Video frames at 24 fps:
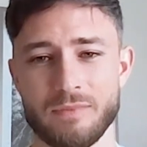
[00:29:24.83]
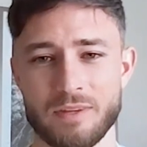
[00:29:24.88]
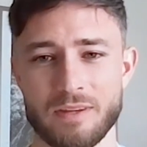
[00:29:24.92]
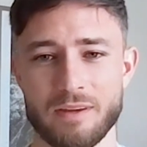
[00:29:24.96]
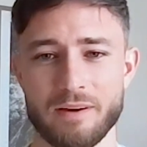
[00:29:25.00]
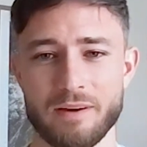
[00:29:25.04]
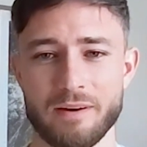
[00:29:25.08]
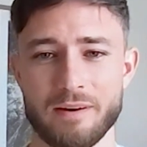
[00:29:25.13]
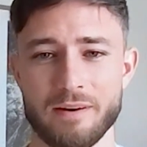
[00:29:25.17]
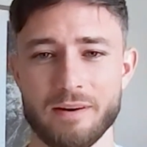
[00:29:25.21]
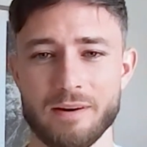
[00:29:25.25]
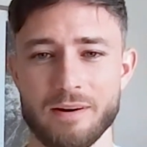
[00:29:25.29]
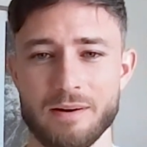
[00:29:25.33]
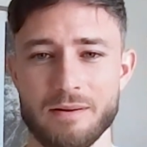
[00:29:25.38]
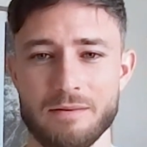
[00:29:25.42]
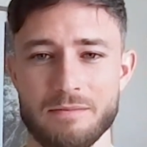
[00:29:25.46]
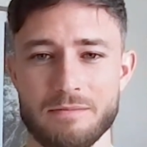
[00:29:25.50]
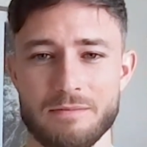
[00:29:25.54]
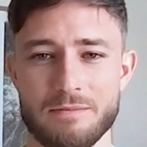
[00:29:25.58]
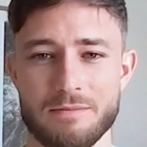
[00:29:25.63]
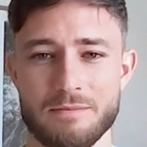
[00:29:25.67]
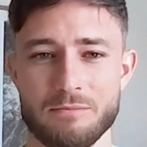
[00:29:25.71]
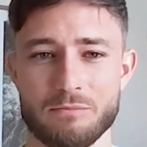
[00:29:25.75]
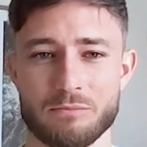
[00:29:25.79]
parameter
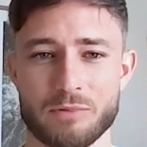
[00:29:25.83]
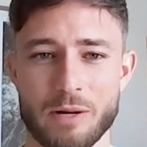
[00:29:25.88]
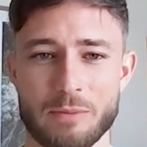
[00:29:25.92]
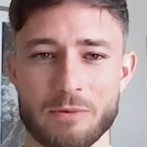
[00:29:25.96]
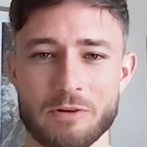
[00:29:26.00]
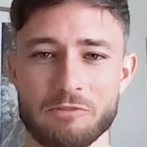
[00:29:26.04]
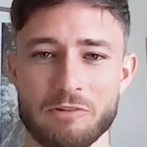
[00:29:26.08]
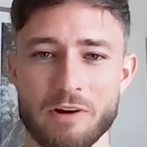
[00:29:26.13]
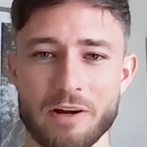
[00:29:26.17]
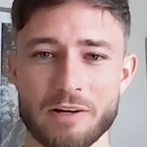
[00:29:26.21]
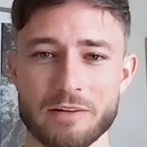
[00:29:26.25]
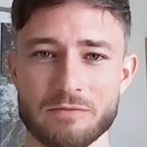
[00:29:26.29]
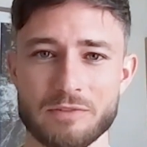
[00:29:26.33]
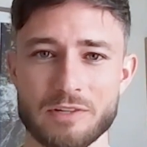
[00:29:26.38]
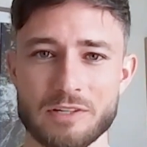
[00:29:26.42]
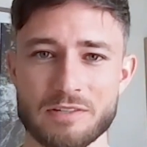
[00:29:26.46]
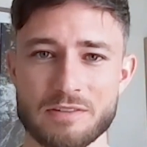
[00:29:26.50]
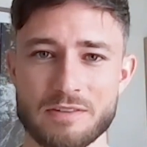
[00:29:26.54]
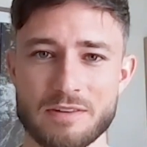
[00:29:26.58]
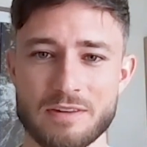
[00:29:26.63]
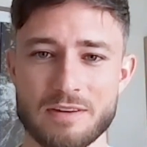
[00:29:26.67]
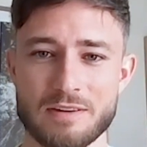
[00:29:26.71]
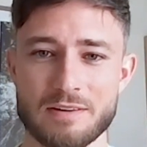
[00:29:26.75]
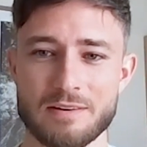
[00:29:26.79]
run of this
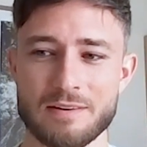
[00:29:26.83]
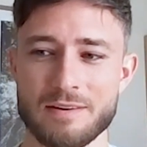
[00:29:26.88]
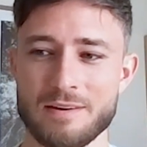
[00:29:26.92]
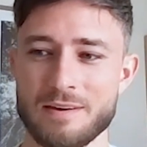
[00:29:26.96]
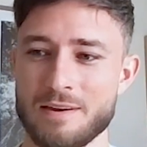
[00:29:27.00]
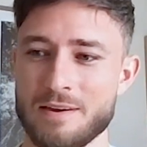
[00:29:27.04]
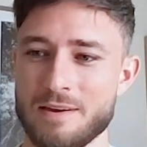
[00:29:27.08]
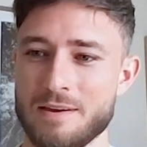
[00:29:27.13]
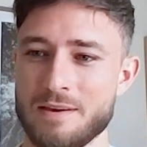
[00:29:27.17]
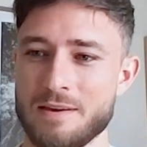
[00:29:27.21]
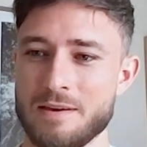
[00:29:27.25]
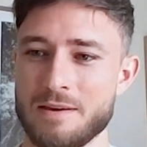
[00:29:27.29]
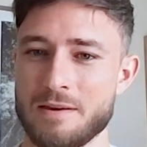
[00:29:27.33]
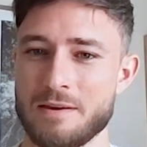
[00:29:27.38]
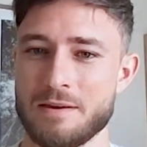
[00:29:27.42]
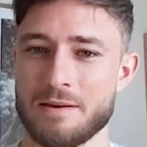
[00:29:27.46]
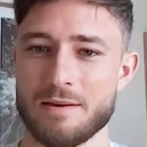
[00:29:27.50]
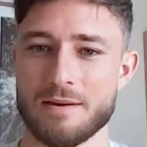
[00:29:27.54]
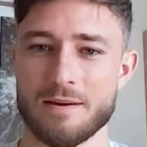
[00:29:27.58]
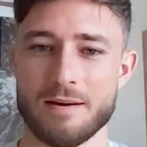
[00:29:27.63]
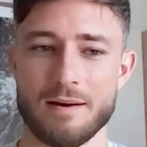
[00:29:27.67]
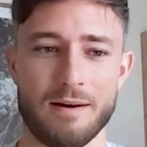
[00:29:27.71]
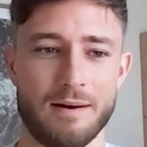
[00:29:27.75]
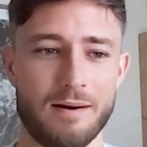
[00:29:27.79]
thing.
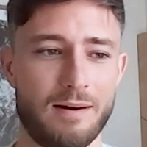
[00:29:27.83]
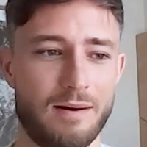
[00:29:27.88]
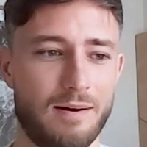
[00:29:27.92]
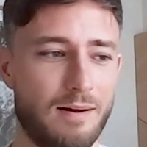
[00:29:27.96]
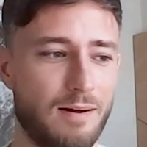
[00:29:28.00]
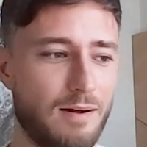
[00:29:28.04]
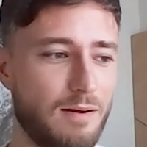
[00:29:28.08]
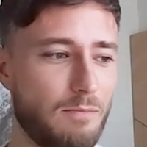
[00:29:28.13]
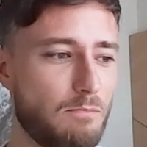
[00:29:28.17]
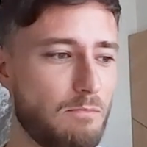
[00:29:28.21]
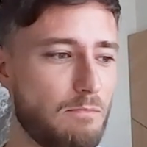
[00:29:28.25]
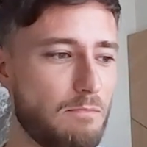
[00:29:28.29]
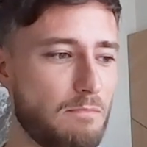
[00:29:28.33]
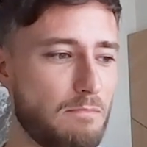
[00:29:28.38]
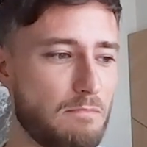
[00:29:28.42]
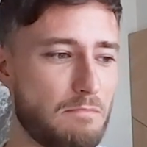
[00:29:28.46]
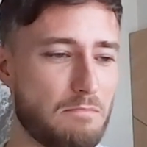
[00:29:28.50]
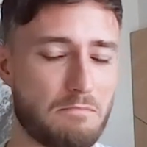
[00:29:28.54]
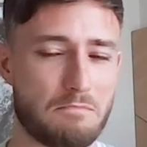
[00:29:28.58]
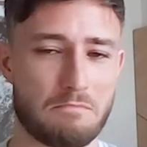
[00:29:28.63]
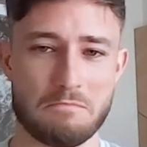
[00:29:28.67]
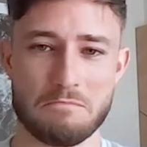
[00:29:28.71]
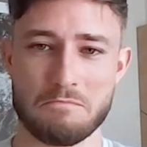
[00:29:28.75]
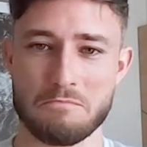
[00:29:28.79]

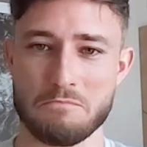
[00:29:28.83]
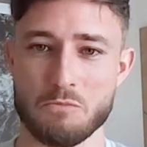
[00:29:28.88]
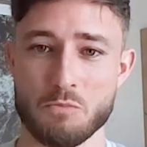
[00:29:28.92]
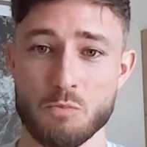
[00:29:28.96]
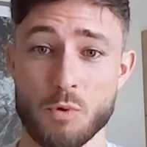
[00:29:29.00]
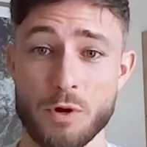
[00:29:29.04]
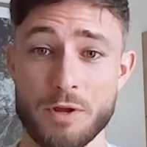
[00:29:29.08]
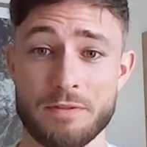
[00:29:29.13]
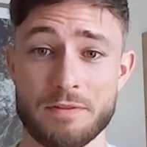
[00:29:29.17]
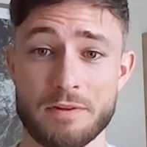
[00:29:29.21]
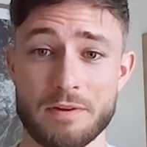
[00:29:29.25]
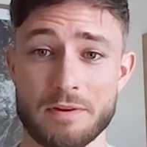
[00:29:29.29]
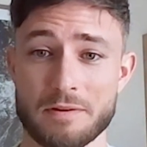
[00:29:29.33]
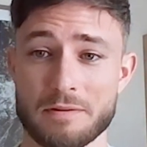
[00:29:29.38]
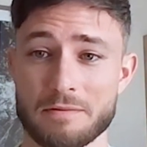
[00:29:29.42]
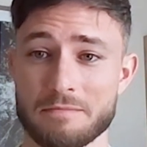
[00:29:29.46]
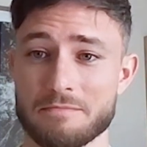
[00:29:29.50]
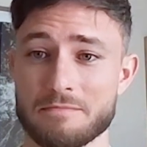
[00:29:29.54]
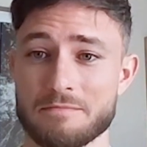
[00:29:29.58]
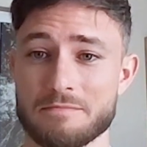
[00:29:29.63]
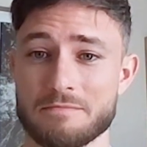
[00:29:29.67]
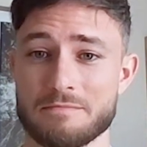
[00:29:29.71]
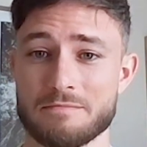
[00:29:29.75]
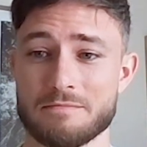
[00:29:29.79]
We think
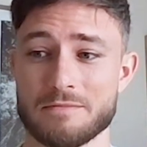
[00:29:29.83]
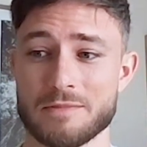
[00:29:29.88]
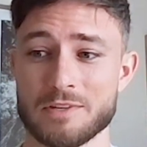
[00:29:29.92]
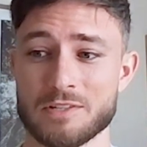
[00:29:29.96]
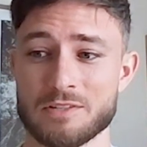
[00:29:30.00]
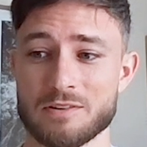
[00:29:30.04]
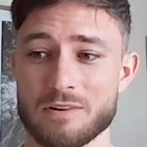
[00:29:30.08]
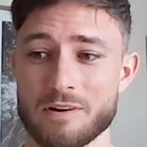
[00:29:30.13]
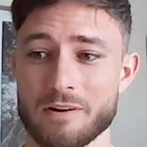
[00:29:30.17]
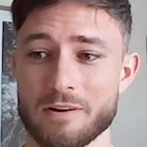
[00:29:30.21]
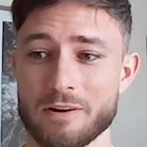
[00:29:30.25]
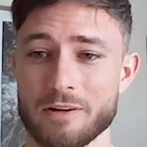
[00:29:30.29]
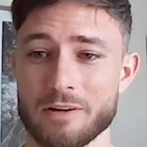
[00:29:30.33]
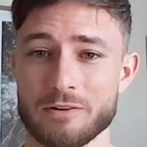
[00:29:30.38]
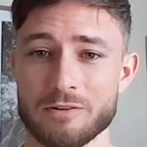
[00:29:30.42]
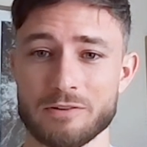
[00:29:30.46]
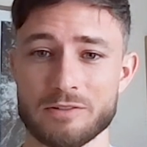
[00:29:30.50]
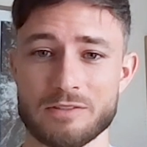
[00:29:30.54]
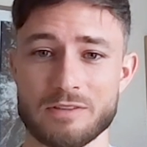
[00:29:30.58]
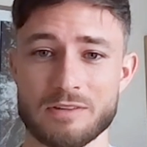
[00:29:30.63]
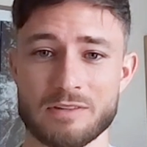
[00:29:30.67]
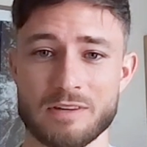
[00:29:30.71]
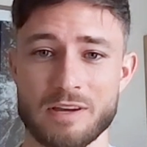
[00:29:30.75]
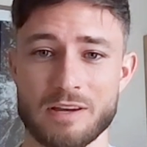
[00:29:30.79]
the scenario here
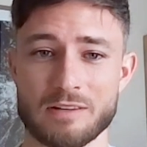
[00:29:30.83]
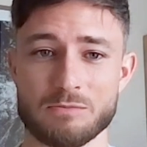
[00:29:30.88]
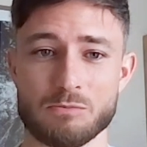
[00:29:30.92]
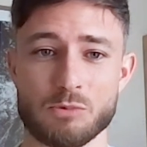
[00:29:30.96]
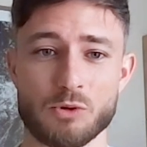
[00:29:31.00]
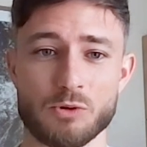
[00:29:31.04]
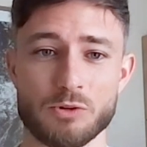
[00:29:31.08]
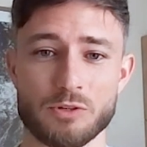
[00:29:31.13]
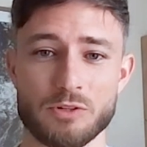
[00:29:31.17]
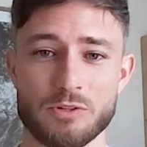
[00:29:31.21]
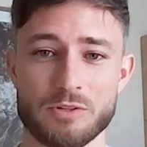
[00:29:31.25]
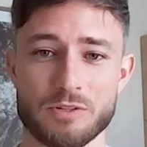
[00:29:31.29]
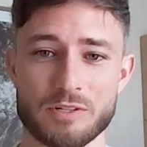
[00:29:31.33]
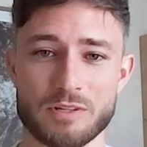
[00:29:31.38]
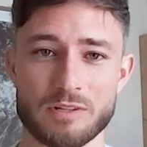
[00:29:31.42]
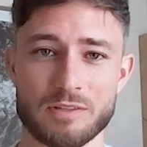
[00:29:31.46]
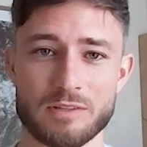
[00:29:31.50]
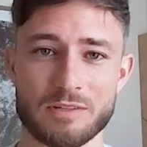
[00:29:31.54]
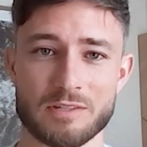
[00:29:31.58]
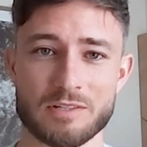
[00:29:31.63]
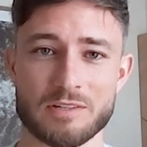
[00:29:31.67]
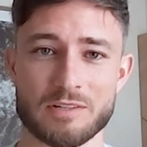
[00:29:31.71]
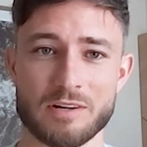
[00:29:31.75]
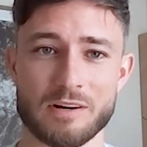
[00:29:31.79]
is this has broad use,
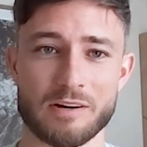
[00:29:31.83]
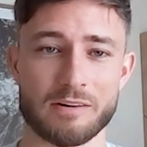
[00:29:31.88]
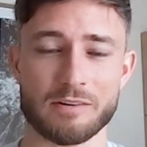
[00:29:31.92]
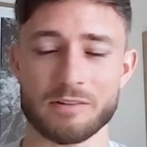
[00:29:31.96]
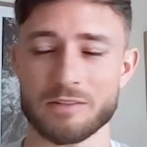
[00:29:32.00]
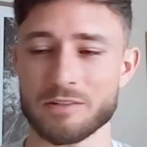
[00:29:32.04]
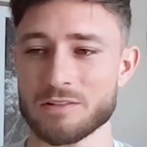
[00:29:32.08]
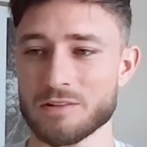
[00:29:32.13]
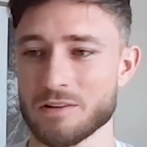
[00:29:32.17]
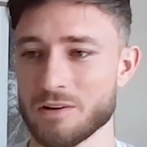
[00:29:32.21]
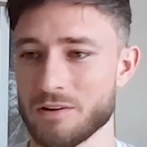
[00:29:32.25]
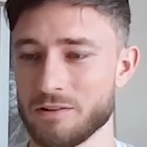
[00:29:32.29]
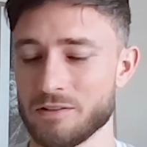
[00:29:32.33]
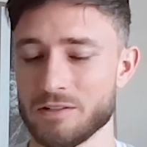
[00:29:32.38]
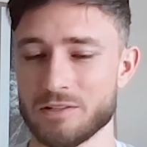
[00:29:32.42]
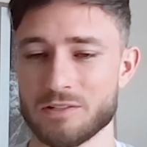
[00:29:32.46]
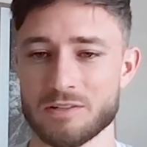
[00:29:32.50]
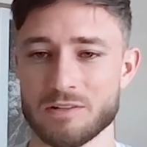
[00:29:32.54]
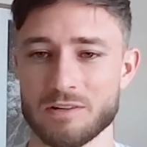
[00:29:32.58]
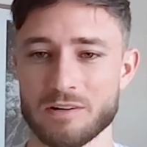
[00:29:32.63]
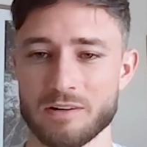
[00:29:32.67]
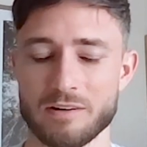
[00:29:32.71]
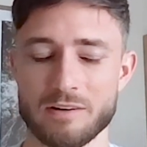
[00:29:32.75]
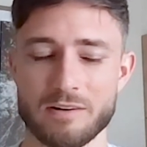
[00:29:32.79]
and this
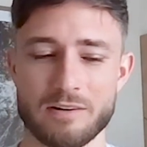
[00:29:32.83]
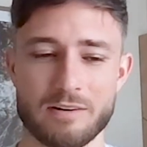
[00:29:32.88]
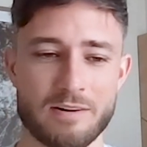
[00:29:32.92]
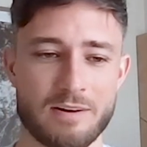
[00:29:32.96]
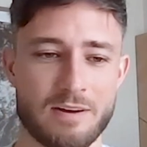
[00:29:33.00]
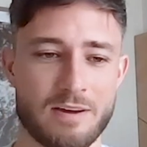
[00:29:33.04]
scenario.